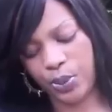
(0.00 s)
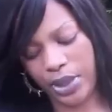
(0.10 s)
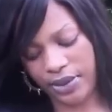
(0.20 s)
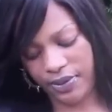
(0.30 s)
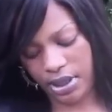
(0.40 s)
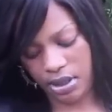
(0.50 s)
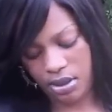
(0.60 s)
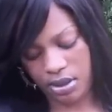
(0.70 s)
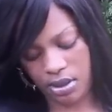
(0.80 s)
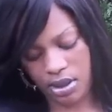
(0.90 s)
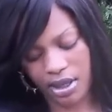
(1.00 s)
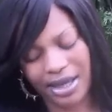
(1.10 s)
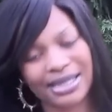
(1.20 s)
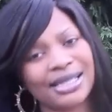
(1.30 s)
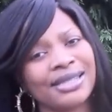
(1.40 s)
wavy
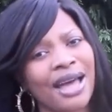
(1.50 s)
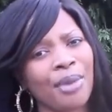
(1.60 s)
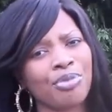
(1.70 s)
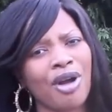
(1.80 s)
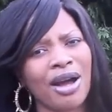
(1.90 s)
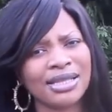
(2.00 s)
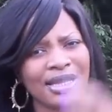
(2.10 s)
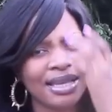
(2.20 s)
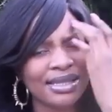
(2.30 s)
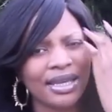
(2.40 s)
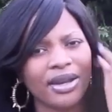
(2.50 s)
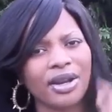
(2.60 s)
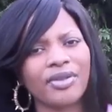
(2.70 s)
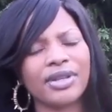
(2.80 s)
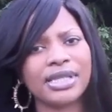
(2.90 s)
because it's not processed
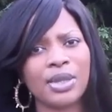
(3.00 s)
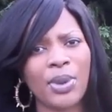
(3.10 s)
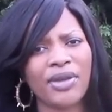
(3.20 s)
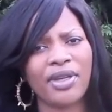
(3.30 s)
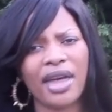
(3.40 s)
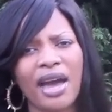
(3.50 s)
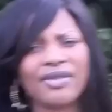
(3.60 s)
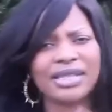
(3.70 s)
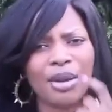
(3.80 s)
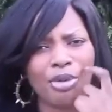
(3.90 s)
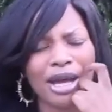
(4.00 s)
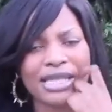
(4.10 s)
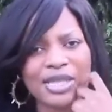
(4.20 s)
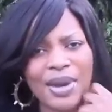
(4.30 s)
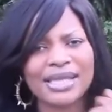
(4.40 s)
here. The deep wave they have is not
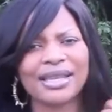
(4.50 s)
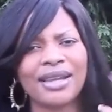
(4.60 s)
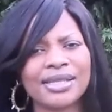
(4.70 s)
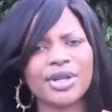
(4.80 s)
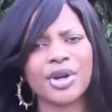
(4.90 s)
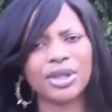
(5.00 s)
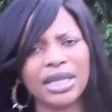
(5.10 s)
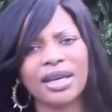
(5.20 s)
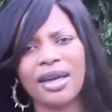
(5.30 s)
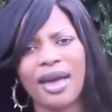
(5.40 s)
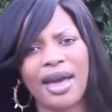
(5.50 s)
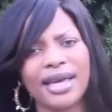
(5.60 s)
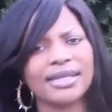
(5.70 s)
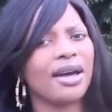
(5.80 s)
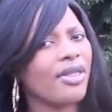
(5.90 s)
processed, so it's not as curly
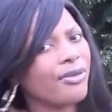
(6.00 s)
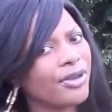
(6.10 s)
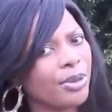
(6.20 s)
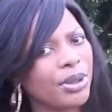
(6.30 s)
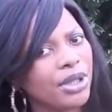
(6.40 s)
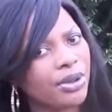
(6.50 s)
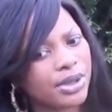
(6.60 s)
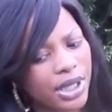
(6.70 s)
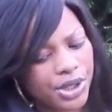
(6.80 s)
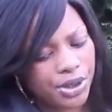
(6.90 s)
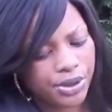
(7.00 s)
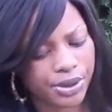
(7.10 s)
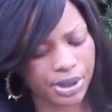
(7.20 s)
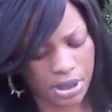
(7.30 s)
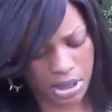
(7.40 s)
as other Filipino
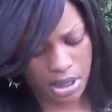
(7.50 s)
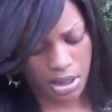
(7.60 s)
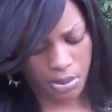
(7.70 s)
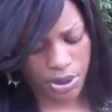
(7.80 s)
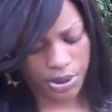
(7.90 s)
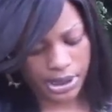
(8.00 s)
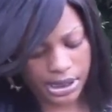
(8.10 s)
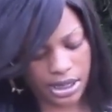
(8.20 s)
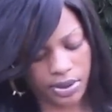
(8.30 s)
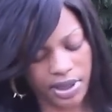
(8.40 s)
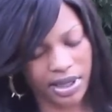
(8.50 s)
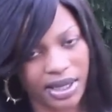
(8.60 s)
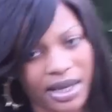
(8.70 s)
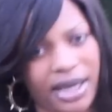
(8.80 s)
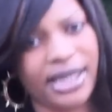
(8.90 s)
textures. But you can tell that
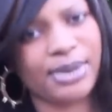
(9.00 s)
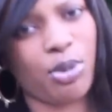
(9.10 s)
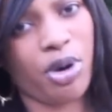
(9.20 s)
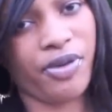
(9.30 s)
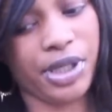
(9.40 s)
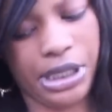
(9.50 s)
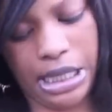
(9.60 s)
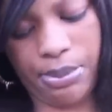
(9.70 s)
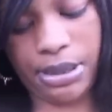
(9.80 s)
it's more of a jet